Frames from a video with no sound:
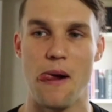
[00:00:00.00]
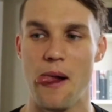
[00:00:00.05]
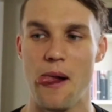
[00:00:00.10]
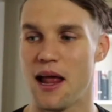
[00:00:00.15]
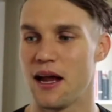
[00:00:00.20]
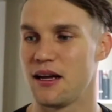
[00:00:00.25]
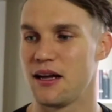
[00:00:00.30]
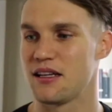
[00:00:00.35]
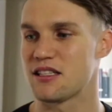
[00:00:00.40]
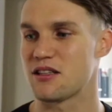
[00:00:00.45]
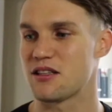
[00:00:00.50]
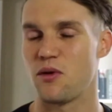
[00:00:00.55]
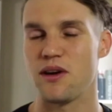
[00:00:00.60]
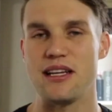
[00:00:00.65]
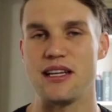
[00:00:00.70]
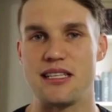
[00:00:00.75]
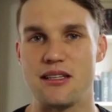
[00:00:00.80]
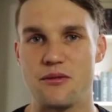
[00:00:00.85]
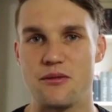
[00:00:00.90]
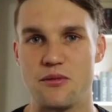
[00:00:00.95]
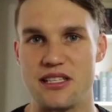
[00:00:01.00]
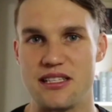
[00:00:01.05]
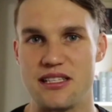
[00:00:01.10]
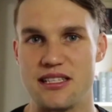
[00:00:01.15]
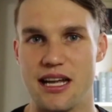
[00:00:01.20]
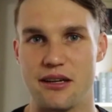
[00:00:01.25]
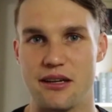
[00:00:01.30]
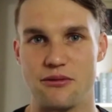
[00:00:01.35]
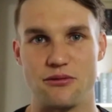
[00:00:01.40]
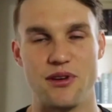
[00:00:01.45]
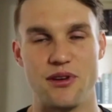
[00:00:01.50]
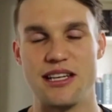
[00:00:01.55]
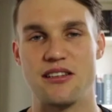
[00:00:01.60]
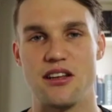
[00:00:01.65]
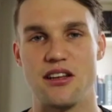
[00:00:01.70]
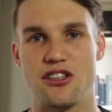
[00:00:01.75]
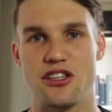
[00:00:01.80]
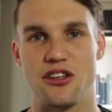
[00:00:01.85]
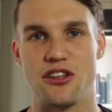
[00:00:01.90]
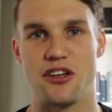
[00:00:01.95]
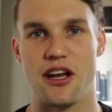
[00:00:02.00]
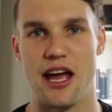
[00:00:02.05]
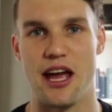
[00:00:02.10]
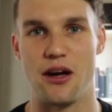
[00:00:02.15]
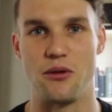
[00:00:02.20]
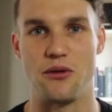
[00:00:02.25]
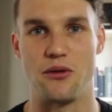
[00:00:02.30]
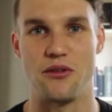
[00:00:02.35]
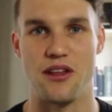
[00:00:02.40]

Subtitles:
So what he did was he started researching on health,